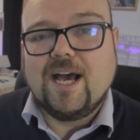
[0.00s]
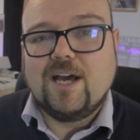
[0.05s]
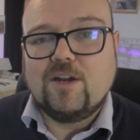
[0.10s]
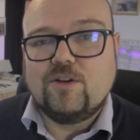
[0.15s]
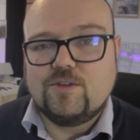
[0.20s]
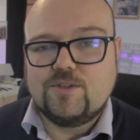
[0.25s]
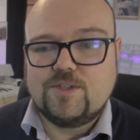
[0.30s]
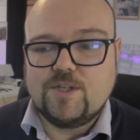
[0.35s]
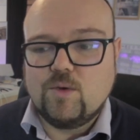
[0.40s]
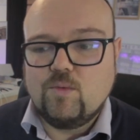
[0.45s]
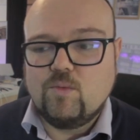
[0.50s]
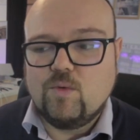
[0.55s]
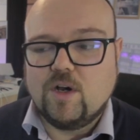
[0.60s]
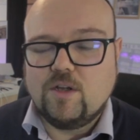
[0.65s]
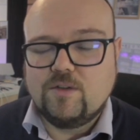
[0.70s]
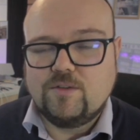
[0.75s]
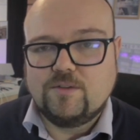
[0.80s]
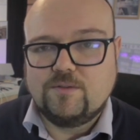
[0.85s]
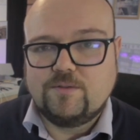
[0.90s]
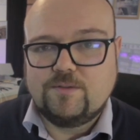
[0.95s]
and also
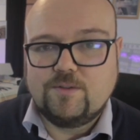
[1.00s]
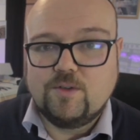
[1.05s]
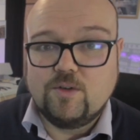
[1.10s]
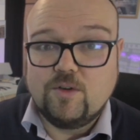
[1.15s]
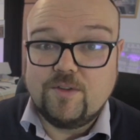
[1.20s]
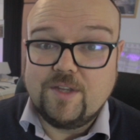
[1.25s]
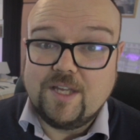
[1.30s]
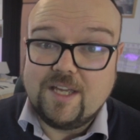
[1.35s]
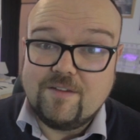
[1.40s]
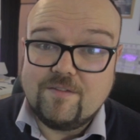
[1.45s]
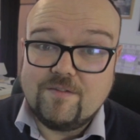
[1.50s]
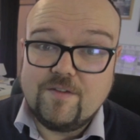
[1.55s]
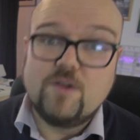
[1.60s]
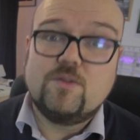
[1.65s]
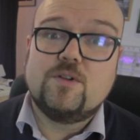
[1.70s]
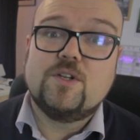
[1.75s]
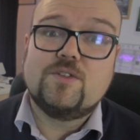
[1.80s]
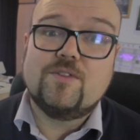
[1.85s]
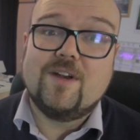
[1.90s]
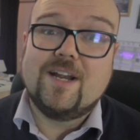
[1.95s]
one for the
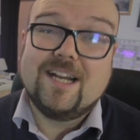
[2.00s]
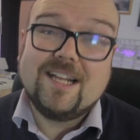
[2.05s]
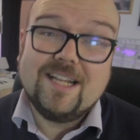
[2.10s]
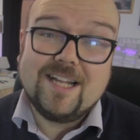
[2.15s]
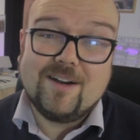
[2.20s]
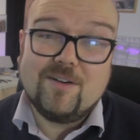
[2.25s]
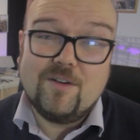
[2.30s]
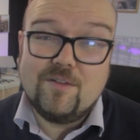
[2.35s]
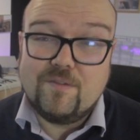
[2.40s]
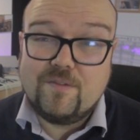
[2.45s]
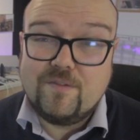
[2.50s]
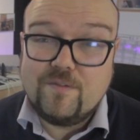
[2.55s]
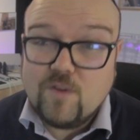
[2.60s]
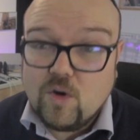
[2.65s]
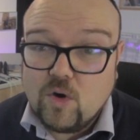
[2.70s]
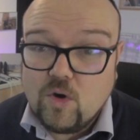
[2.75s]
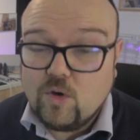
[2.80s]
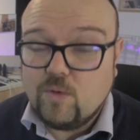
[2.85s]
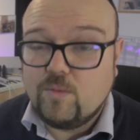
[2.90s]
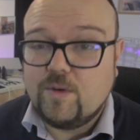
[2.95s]
Focusrite Claret
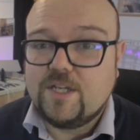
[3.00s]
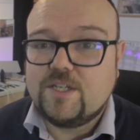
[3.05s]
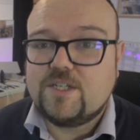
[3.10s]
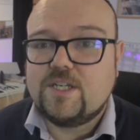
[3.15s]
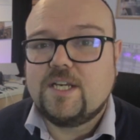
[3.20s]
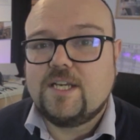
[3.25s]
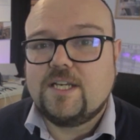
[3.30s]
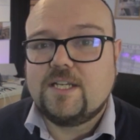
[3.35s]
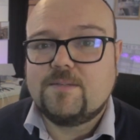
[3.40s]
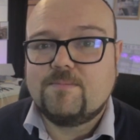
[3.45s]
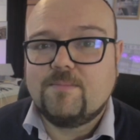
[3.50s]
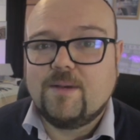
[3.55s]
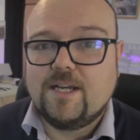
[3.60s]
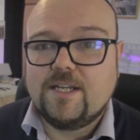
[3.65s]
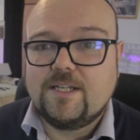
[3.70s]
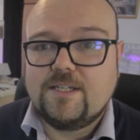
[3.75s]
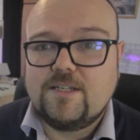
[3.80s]
4, which is my